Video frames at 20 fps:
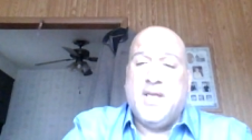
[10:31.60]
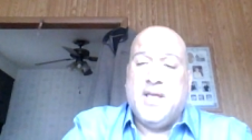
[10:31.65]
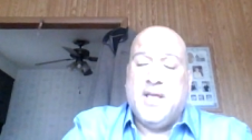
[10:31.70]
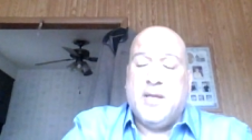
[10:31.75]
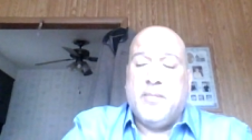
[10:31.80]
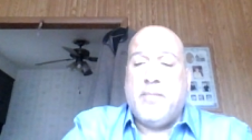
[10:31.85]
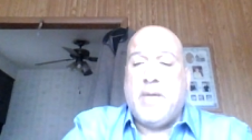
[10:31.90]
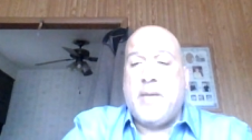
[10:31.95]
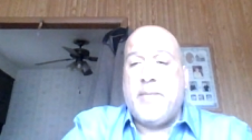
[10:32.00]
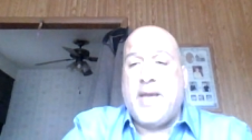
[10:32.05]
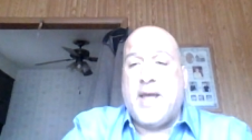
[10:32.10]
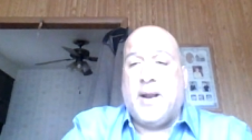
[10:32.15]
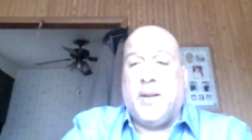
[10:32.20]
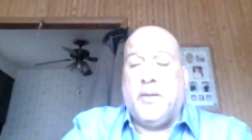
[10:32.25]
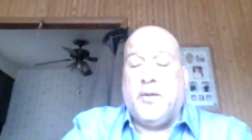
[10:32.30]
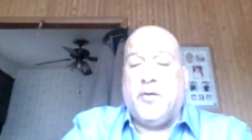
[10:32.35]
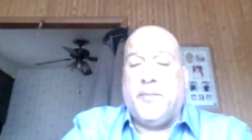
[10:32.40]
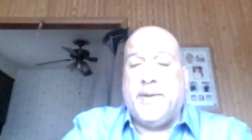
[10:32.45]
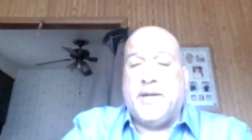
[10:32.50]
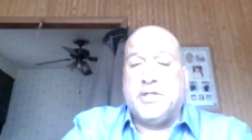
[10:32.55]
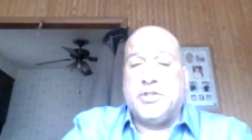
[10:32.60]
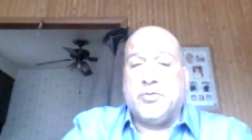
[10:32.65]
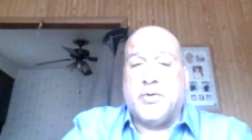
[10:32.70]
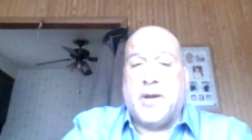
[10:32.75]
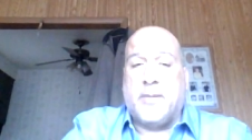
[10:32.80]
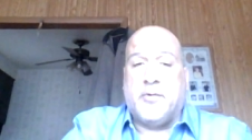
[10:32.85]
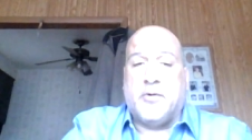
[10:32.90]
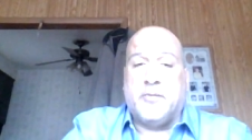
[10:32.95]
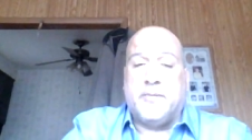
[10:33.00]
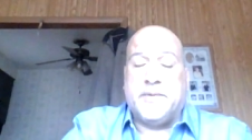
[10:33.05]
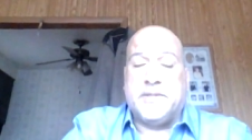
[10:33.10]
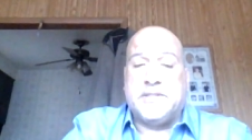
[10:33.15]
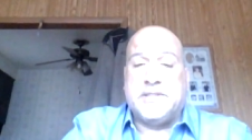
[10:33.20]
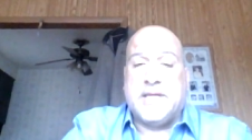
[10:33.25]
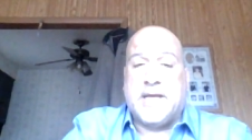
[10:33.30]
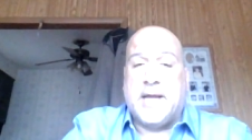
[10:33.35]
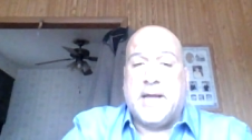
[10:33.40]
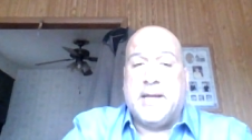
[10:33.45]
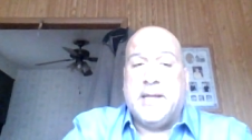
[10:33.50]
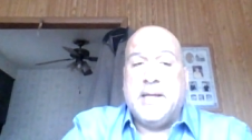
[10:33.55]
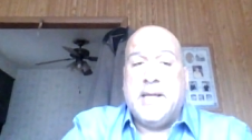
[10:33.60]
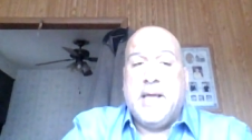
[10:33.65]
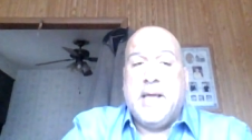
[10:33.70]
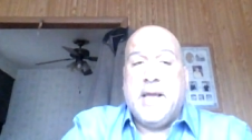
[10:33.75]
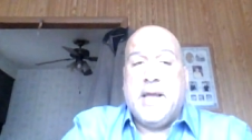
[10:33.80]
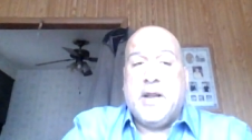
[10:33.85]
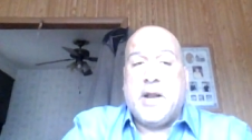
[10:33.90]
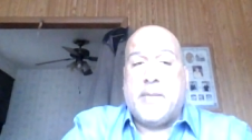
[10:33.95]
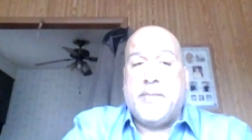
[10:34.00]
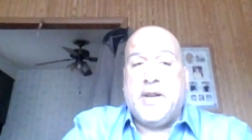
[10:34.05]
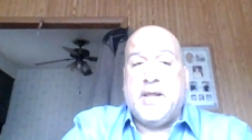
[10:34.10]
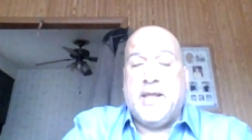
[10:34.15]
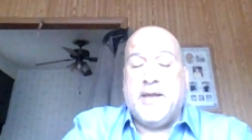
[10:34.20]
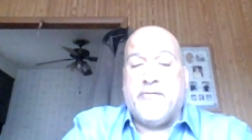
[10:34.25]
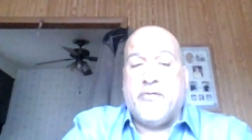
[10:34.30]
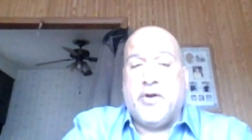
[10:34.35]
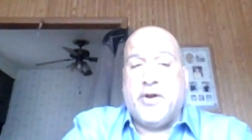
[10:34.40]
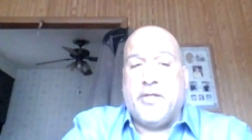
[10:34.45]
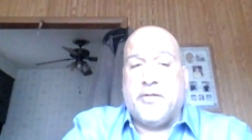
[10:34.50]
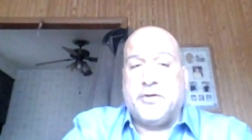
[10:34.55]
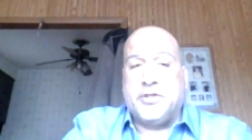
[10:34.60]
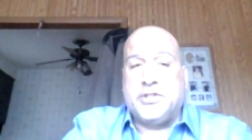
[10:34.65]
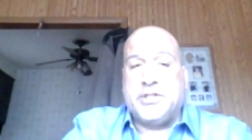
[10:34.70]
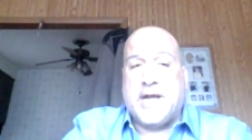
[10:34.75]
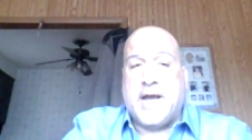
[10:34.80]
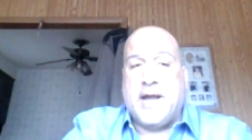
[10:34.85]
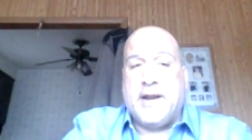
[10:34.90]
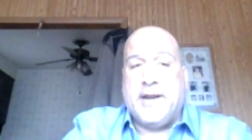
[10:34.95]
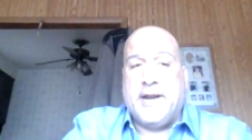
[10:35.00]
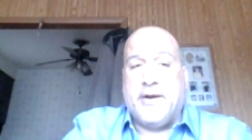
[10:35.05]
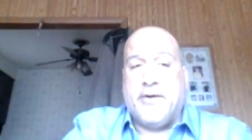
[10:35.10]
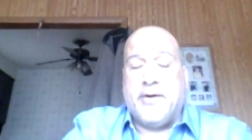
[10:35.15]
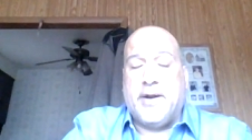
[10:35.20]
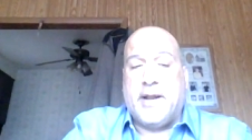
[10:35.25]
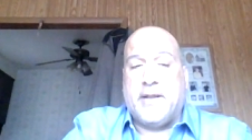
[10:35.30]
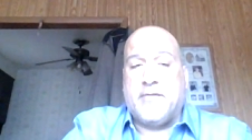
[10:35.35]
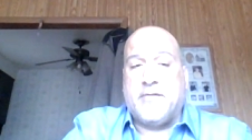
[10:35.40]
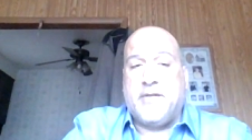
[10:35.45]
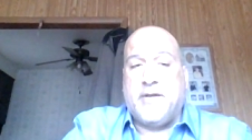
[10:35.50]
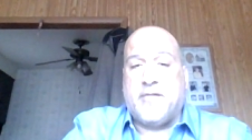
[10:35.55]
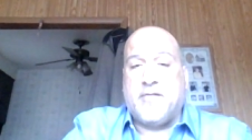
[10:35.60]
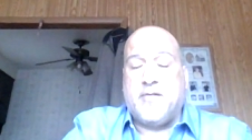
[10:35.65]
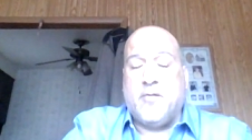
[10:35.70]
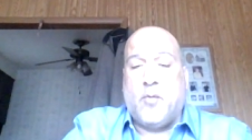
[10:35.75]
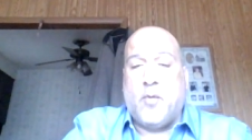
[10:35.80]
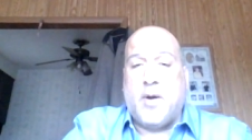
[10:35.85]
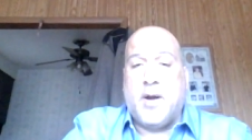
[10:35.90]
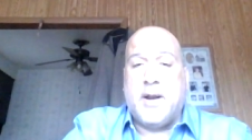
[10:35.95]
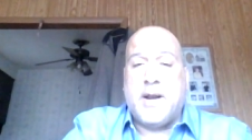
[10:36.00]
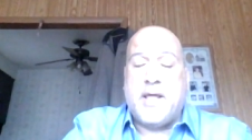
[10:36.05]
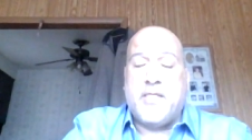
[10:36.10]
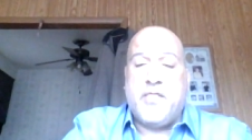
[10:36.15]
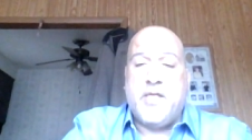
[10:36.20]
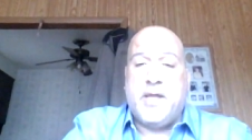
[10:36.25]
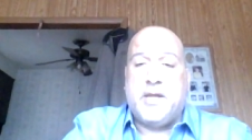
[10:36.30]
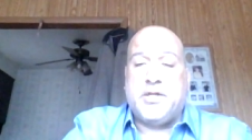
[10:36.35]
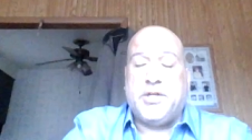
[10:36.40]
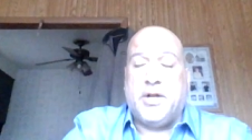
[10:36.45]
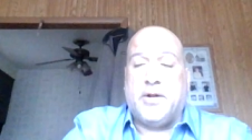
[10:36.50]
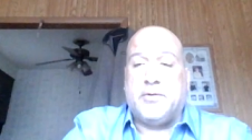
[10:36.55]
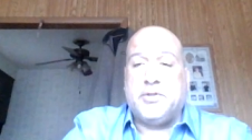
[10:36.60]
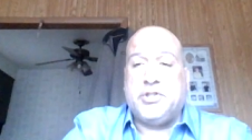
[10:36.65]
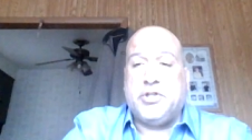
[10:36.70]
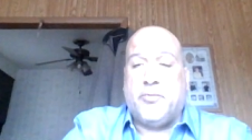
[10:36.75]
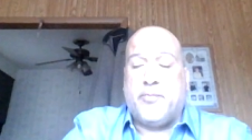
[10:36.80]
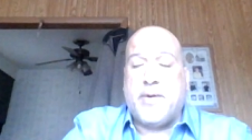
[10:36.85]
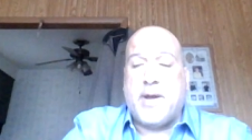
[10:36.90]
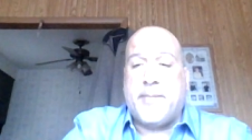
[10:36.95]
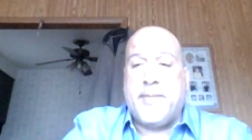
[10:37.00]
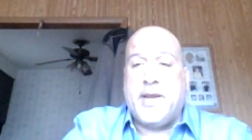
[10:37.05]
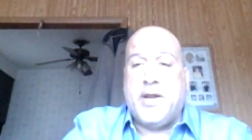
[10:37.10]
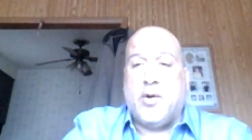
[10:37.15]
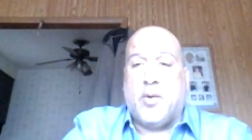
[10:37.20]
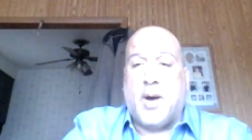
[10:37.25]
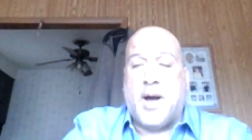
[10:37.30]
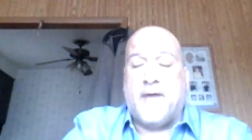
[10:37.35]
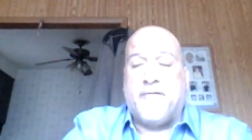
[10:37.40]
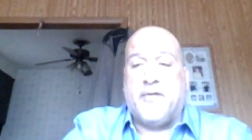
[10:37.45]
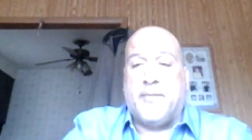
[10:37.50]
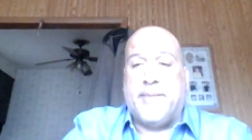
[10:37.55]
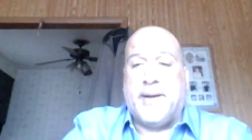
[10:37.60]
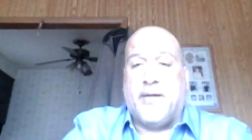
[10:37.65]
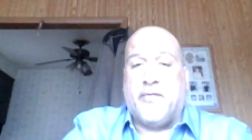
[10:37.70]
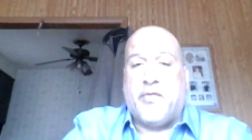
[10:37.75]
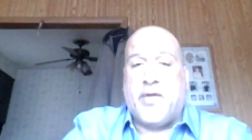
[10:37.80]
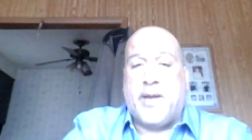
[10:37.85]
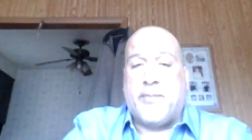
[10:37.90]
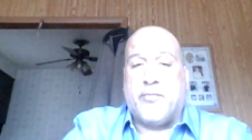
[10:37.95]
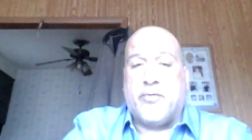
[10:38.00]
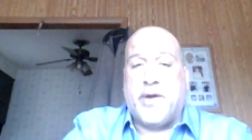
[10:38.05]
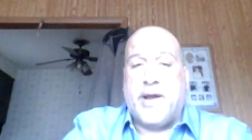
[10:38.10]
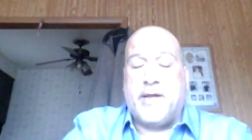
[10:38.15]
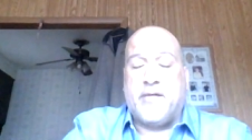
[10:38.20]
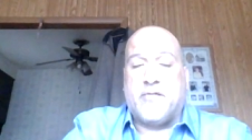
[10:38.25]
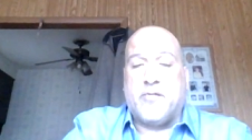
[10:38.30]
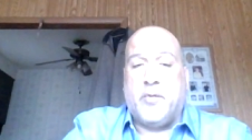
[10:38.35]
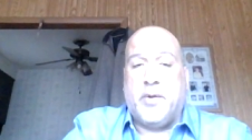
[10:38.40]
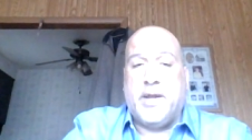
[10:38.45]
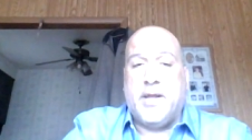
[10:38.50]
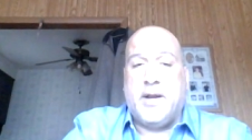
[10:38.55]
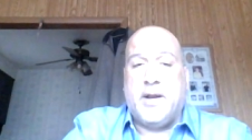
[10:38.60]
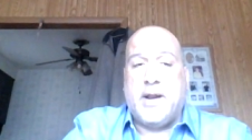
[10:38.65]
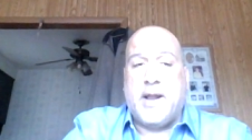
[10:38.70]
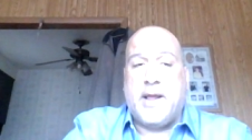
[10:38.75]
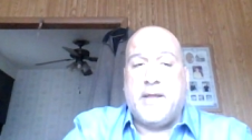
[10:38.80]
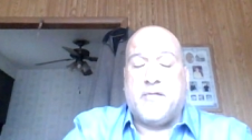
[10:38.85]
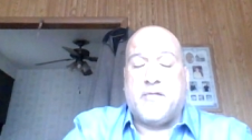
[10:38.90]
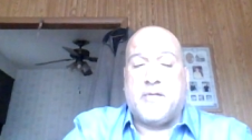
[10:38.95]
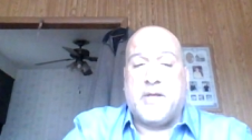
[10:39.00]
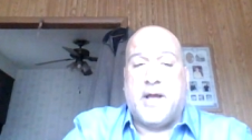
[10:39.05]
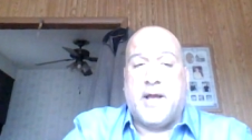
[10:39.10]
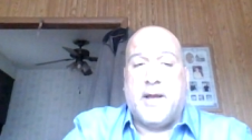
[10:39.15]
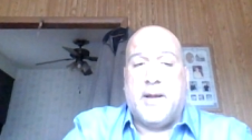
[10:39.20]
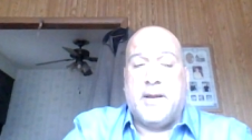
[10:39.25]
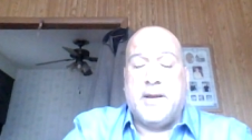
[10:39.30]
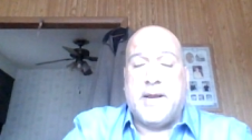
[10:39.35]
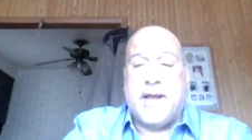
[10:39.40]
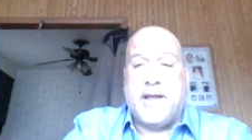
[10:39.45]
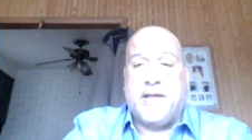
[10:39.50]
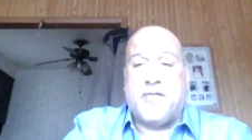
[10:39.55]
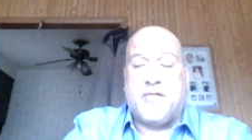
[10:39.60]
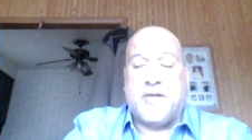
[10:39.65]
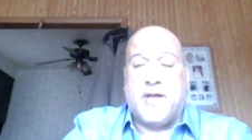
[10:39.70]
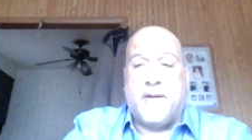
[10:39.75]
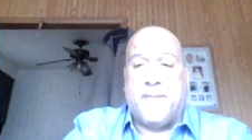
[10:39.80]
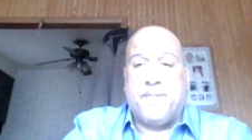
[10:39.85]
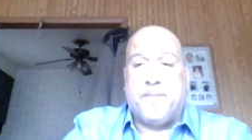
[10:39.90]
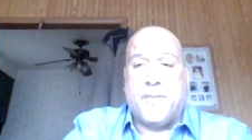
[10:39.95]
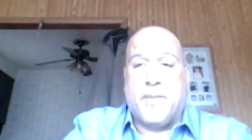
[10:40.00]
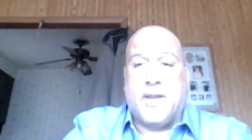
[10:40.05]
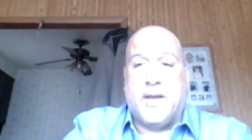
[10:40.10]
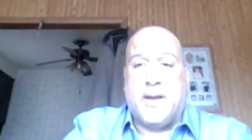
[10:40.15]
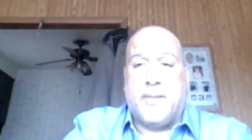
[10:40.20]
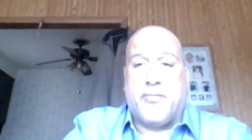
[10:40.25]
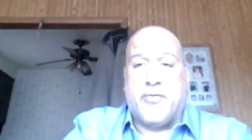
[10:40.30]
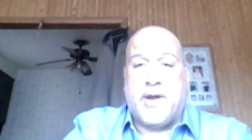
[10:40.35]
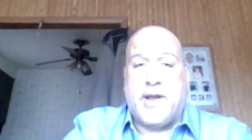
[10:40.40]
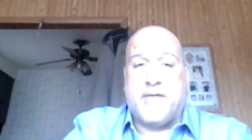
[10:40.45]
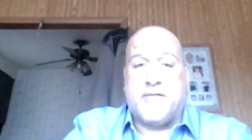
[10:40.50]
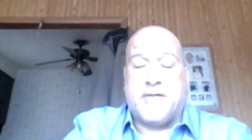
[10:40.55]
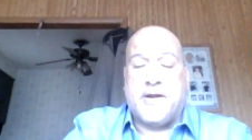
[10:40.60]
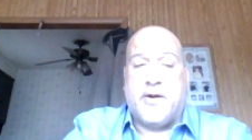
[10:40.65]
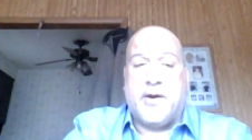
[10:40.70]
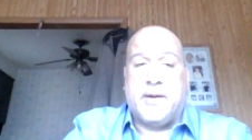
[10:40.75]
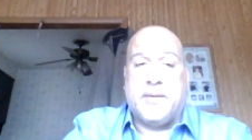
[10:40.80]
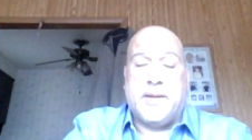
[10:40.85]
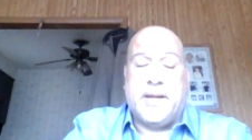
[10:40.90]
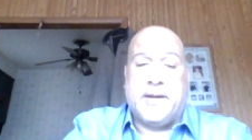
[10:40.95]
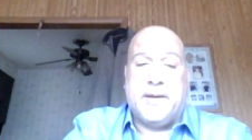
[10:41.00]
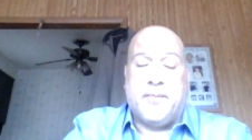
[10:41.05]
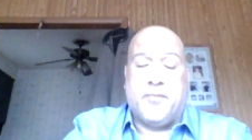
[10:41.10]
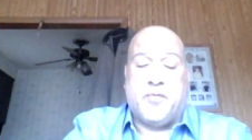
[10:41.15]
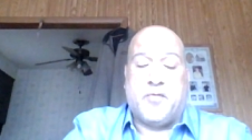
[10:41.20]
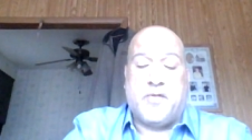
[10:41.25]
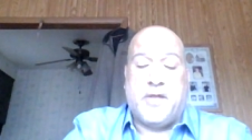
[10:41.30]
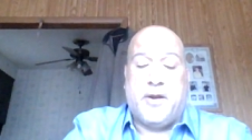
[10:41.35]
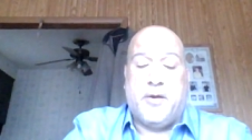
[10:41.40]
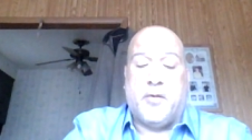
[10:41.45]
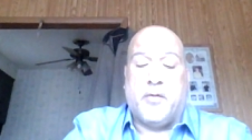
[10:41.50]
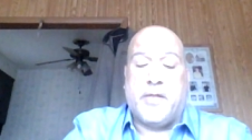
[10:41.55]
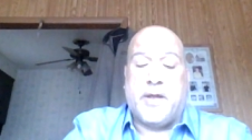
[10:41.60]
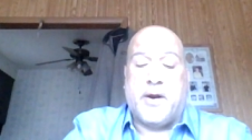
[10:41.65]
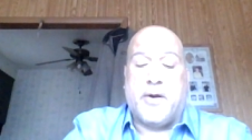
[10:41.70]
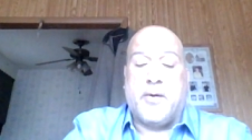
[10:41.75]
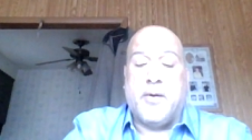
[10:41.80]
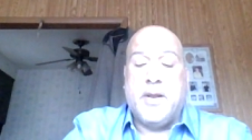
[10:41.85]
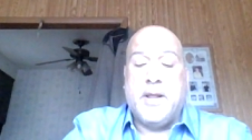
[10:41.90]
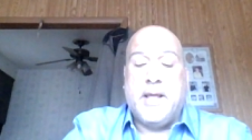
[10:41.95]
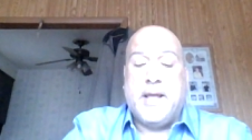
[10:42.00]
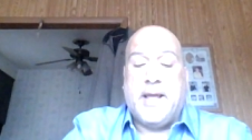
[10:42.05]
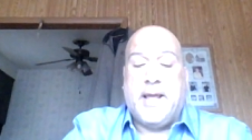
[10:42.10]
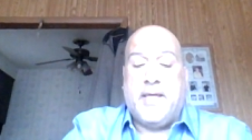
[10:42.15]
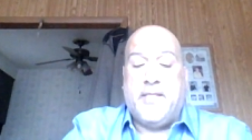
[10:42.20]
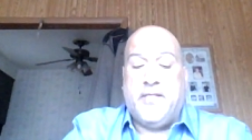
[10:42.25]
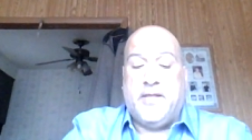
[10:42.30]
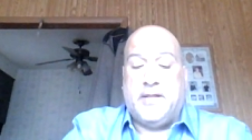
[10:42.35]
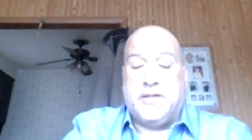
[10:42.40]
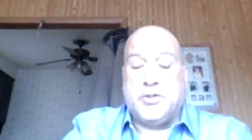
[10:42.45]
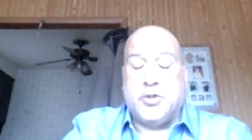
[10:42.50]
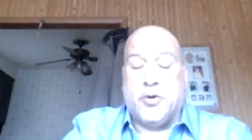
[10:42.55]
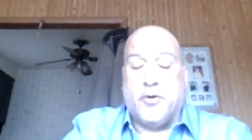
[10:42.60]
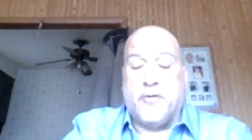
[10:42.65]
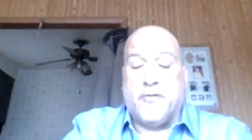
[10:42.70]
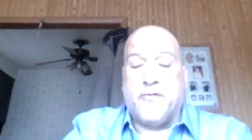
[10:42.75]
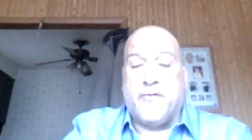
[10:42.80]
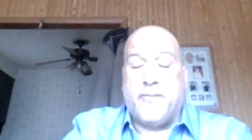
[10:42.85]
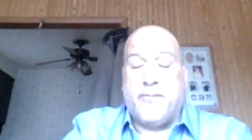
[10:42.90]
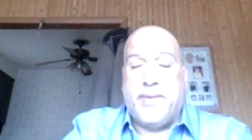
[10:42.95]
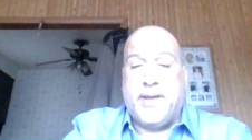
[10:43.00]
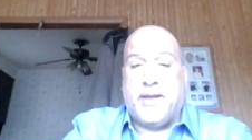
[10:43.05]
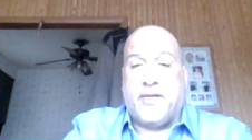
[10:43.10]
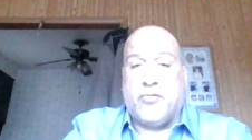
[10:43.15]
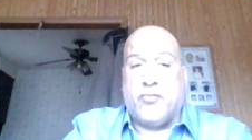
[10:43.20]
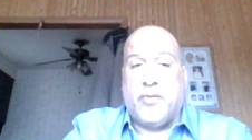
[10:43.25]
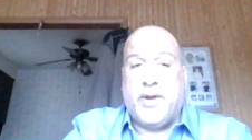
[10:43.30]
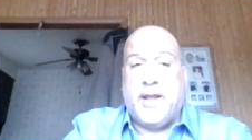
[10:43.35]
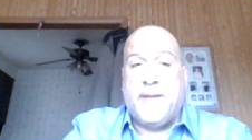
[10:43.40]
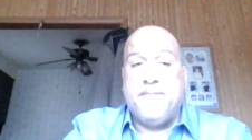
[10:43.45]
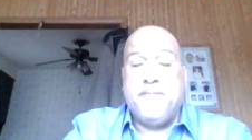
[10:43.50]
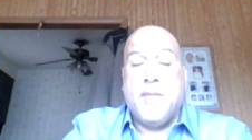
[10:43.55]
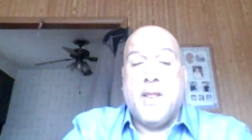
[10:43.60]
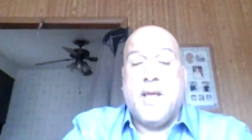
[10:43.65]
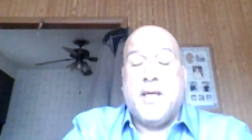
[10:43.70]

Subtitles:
maybe had a little bit of trouble, but I'm going to give her another shot here at 6-1. I think she'll probably go off about that price, so we'll get a nice price there and single there in the Turf Pick 3.